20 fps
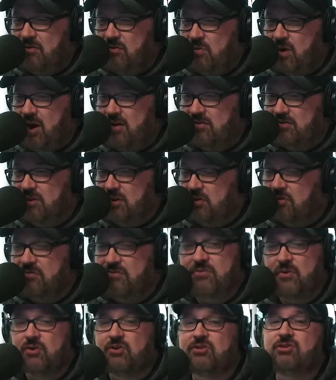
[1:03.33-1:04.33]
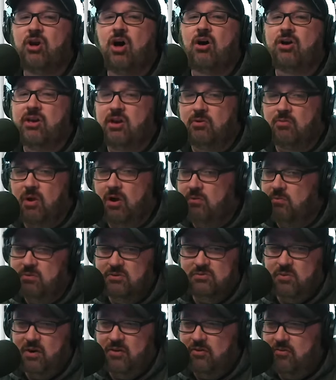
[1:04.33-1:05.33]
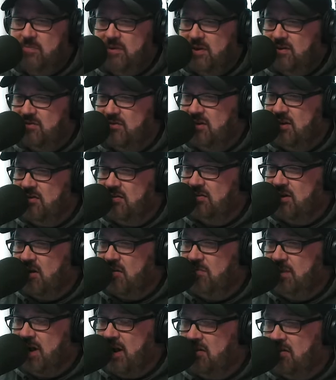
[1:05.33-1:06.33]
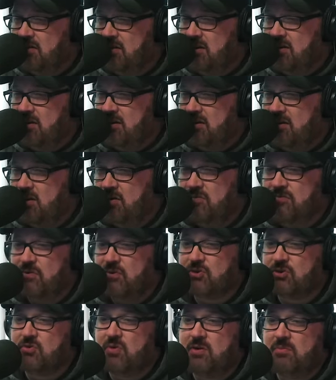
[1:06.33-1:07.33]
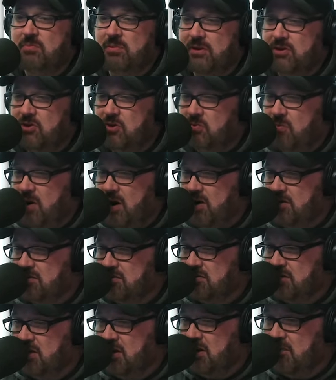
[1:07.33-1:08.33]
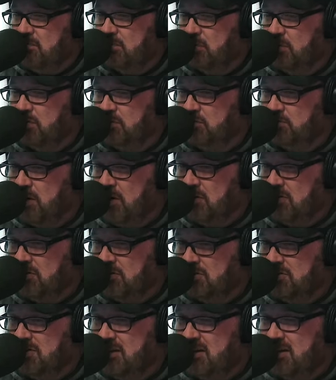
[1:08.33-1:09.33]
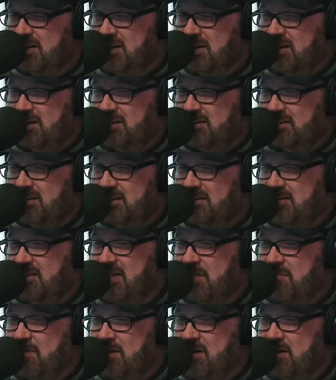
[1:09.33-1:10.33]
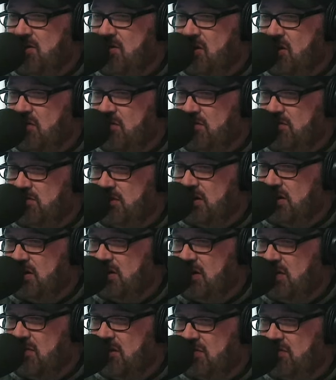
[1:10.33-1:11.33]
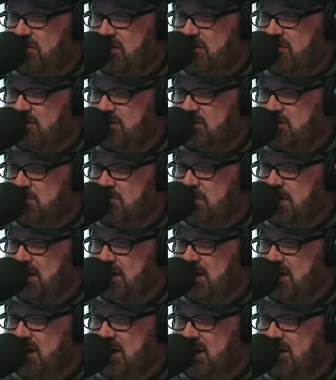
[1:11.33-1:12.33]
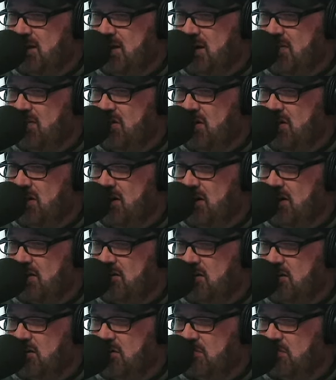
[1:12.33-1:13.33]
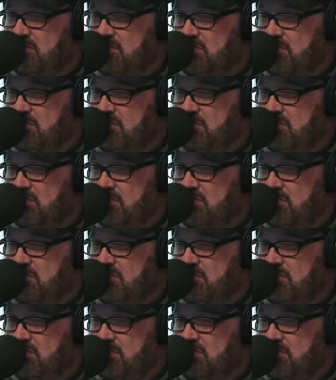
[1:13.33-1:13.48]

Rossdale. The first song he wrote was one of their biggest hits, Come Down. You know, the first screenplay you write is Blues Brothers. Like, did that make you nervous? Like, that thing is such a big hit, and then, you know,